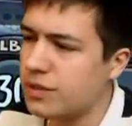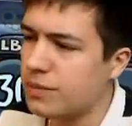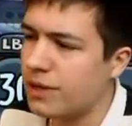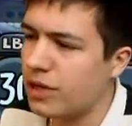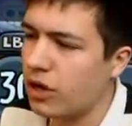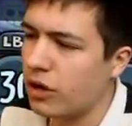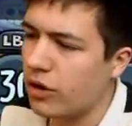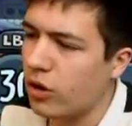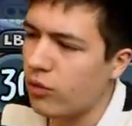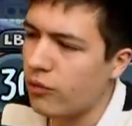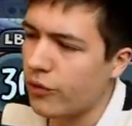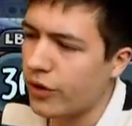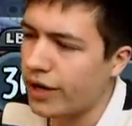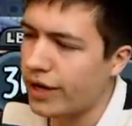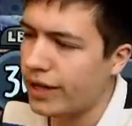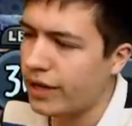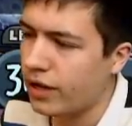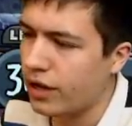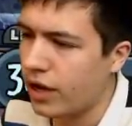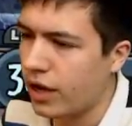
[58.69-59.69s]
have been going on,
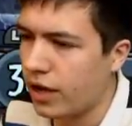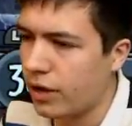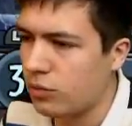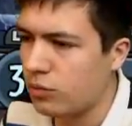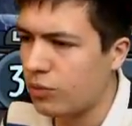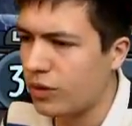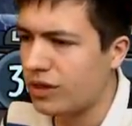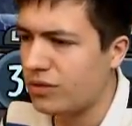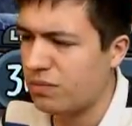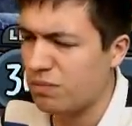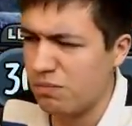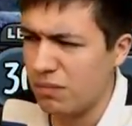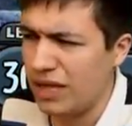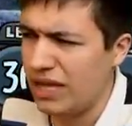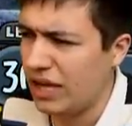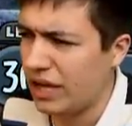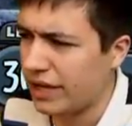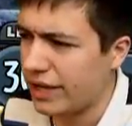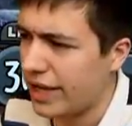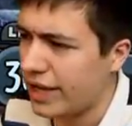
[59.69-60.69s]
really, with me, I